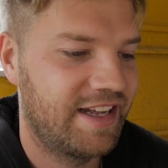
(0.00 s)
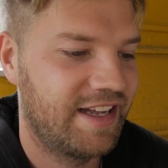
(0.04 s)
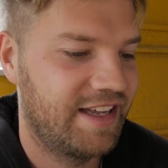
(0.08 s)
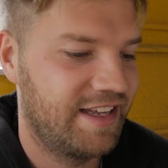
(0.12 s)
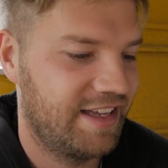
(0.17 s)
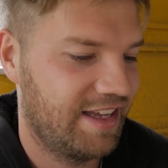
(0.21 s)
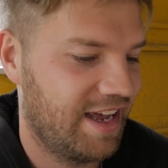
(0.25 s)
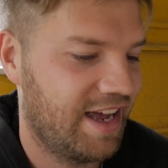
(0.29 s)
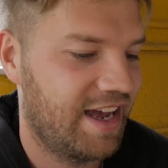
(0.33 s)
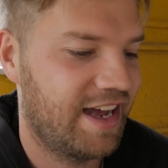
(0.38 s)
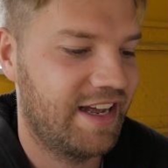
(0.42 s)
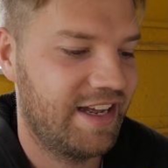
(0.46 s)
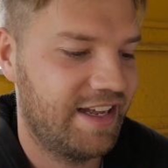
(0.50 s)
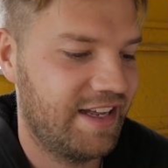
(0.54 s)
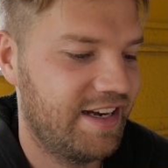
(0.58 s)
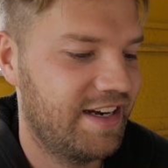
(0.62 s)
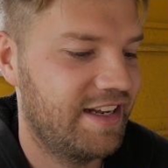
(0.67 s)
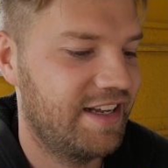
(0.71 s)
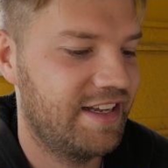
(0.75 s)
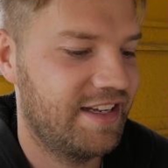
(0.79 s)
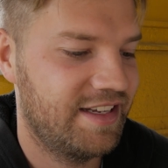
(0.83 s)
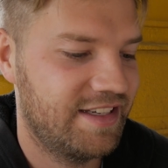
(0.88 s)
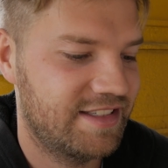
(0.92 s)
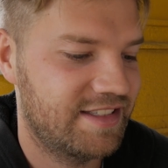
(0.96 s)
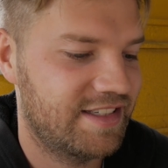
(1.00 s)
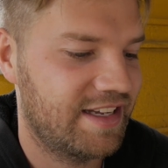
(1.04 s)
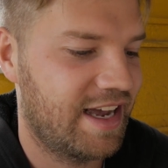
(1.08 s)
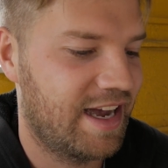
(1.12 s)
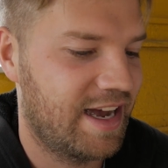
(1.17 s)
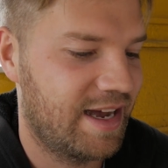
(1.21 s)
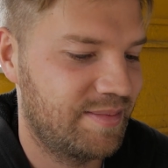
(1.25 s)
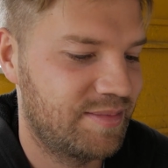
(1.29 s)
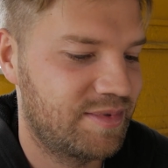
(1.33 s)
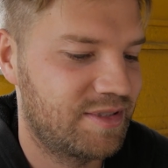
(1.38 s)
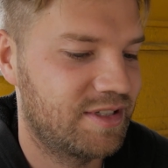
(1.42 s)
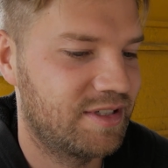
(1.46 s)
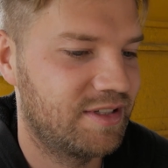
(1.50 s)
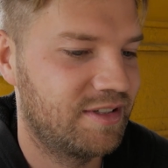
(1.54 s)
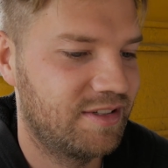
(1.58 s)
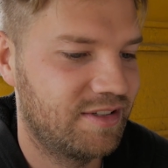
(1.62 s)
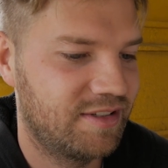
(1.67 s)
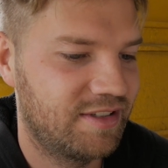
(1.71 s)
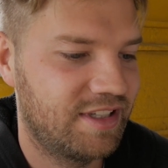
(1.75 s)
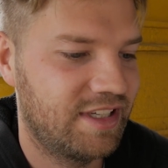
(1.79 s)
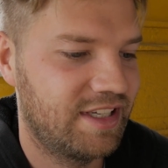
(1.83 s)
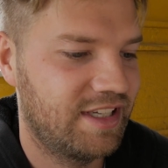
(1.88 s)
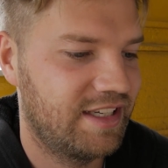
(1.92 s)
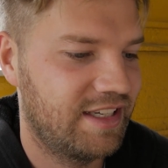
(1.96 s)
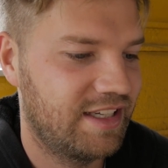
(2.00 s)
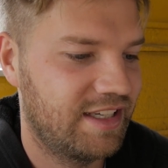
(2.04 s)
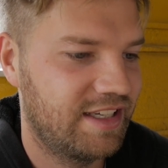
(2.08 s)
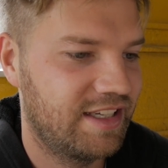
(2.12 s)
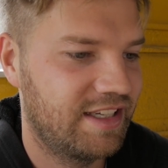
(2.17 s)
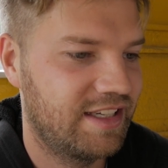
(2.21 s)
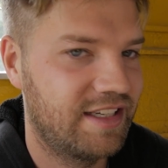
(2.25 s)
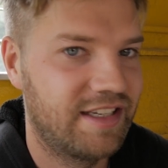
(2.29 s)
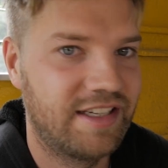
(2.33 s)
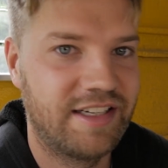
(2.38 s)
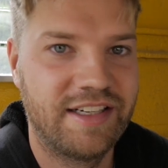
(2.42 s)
yeah, it is absolutely